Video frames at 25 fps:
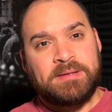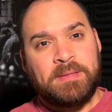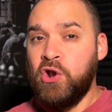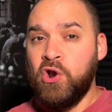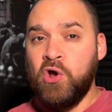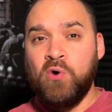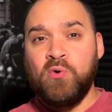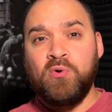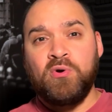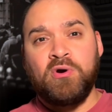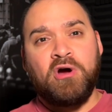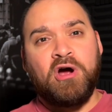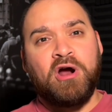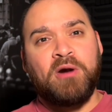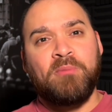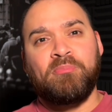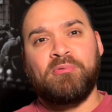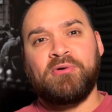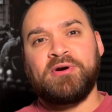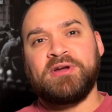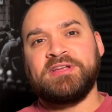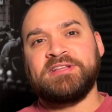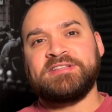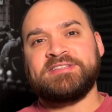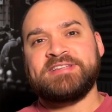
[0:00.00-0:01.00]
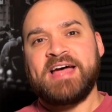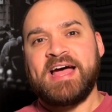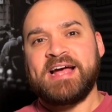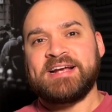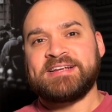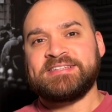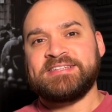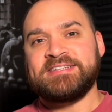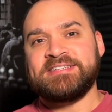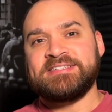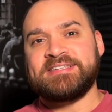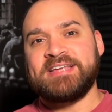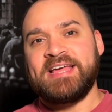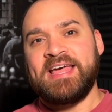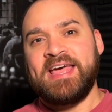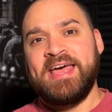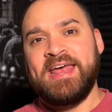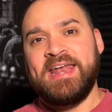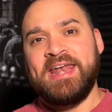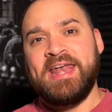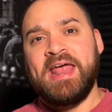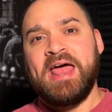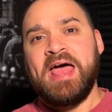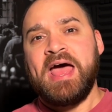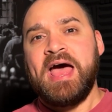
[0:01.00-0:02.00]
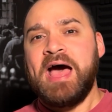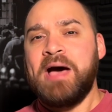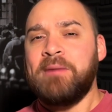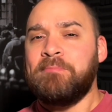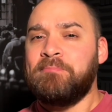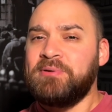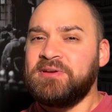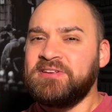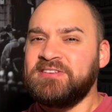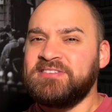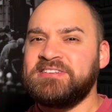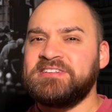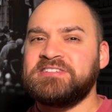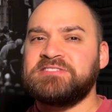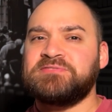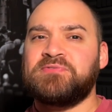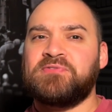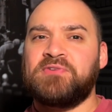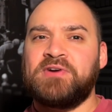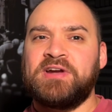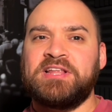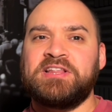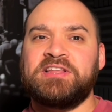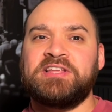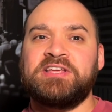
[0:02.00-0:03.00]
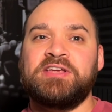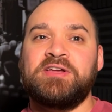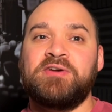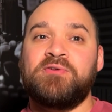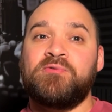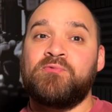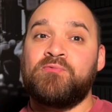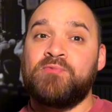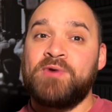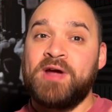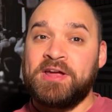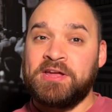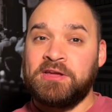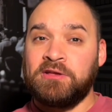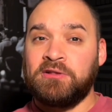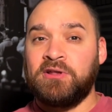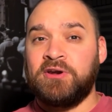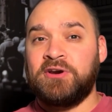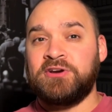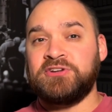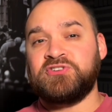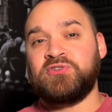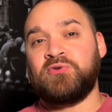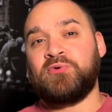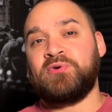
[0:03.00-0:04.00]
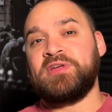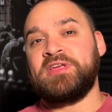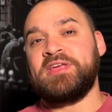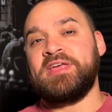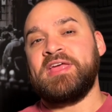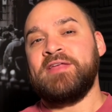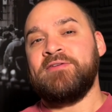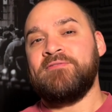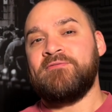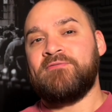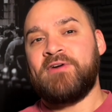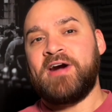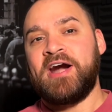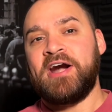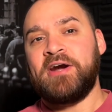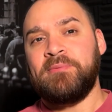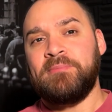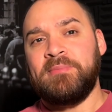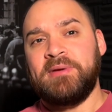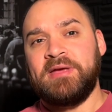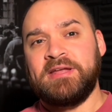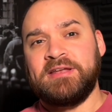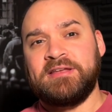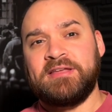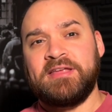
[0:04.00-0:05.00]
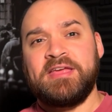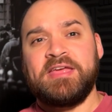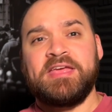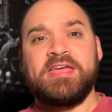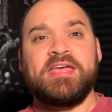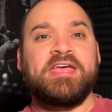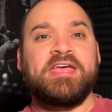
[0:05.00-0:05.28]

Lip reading: Low corporate taxes and a business-friendly regulatory environment